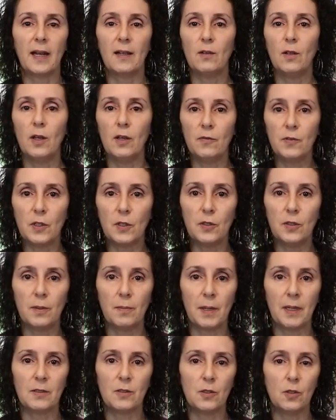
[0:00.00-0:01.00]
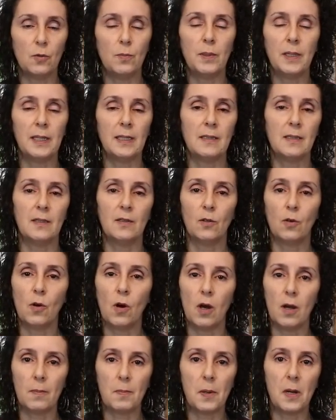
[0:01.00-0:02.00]
I love to cook my soup beans in the
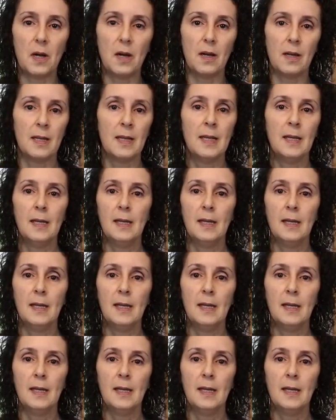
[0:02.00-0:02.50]
crock pot